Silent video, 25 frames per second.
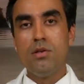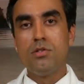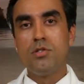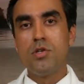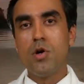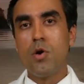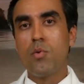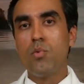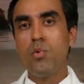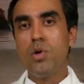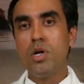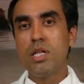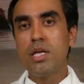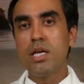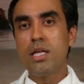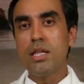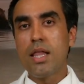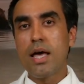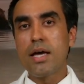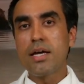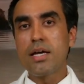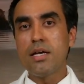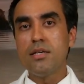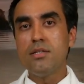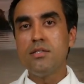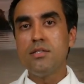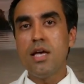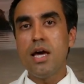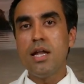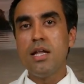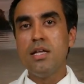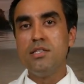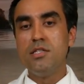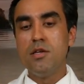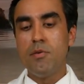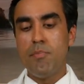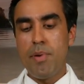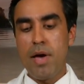So, really, like I
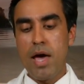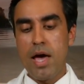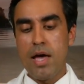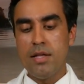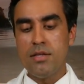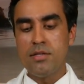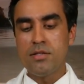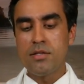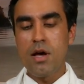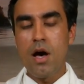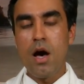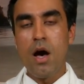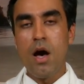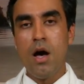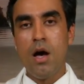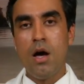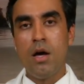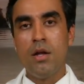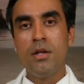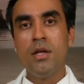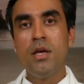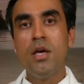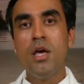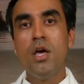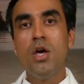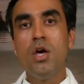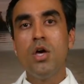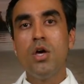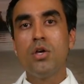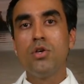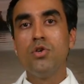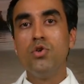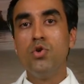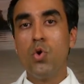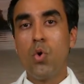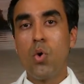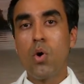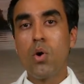said, it depends on
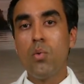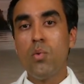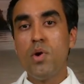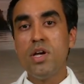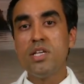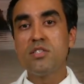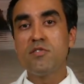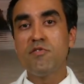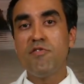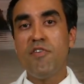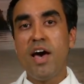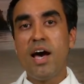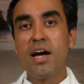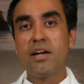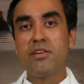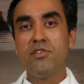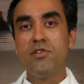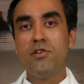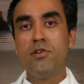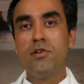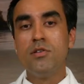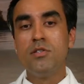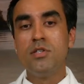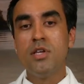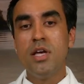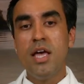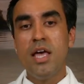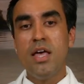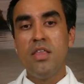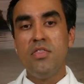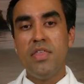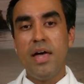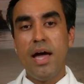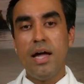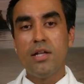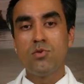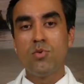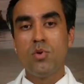your risk factors.
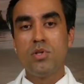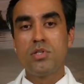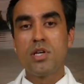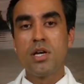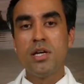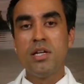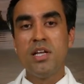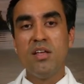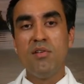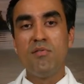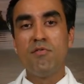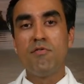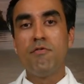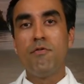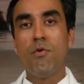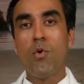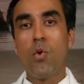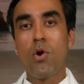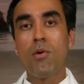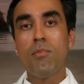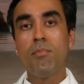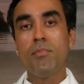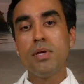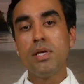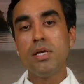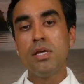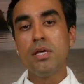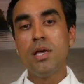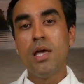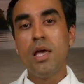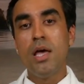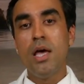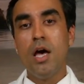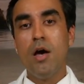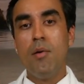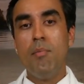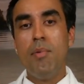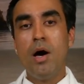That's what's going to inform
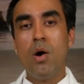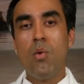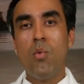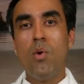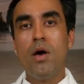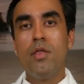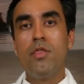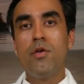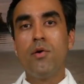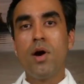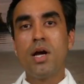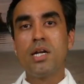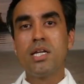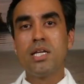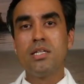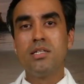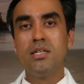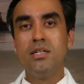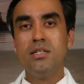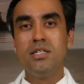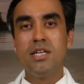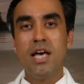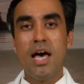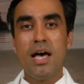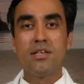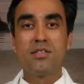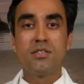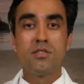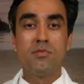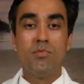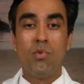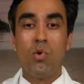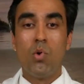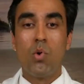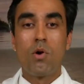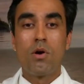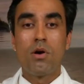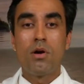me about whether I need to
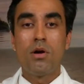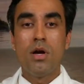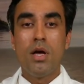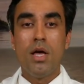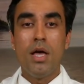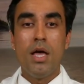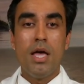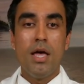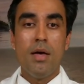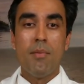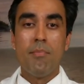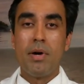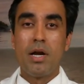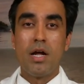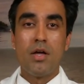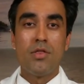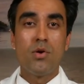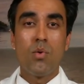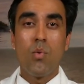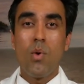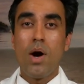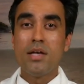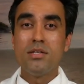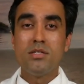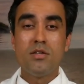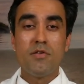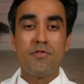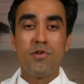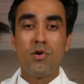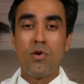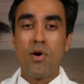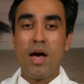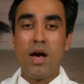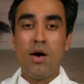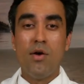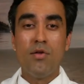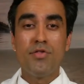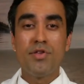test more. But otherwise,
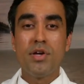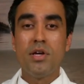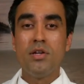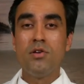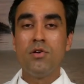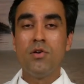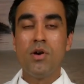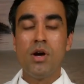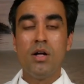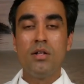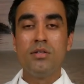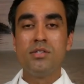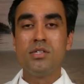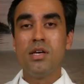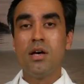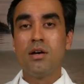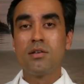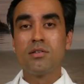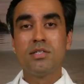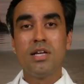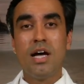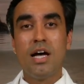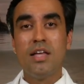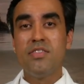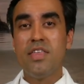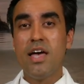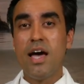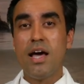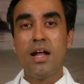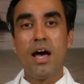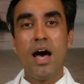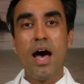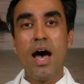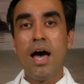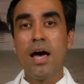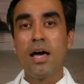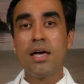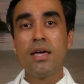if you're healthy and your LDL is not
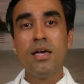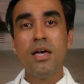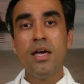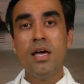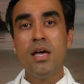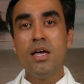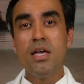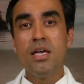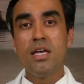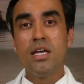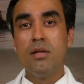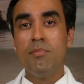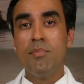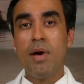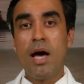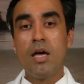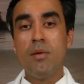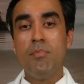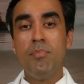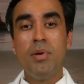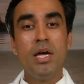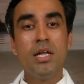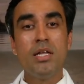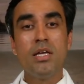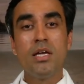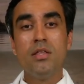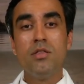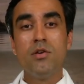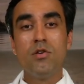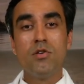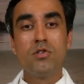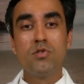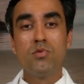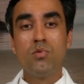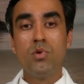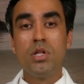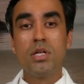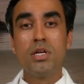that high, in my opinion,
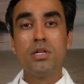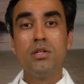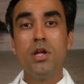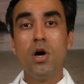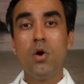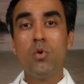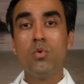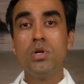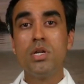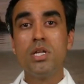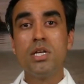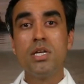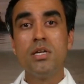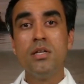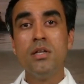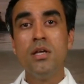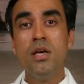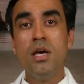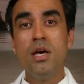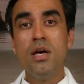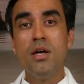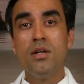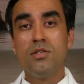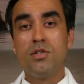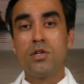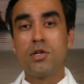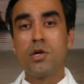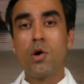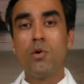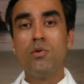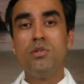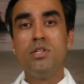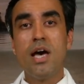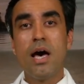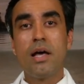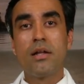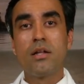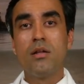there's really no need to
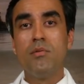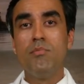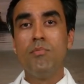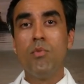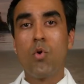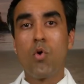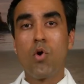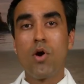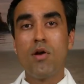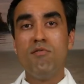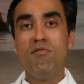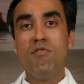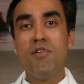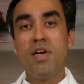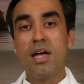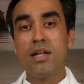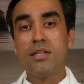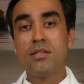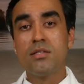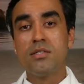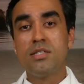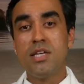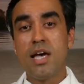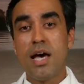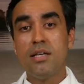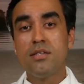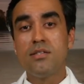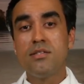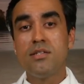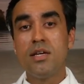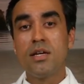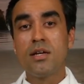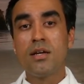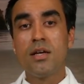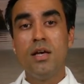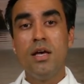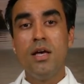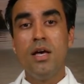go down on more advanced
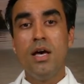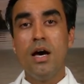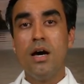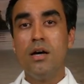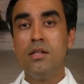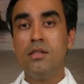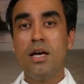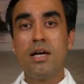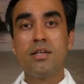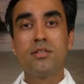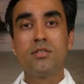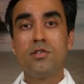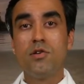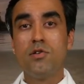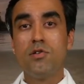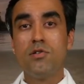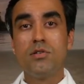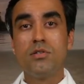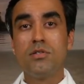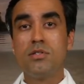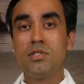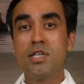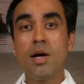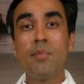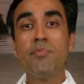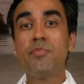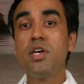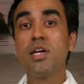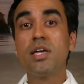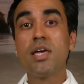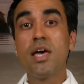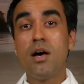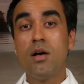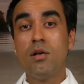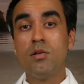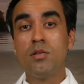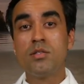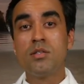testing unless there's
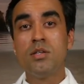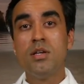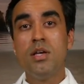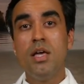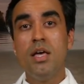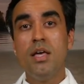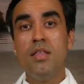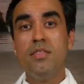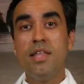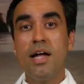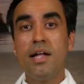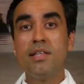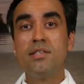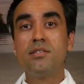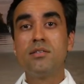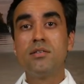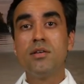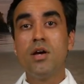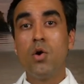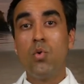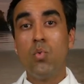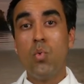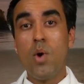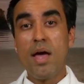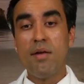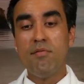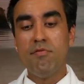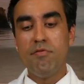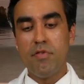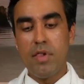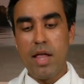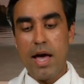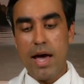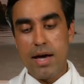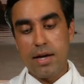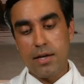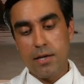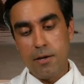something else that's a red
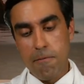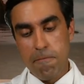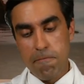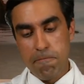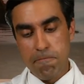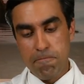flag.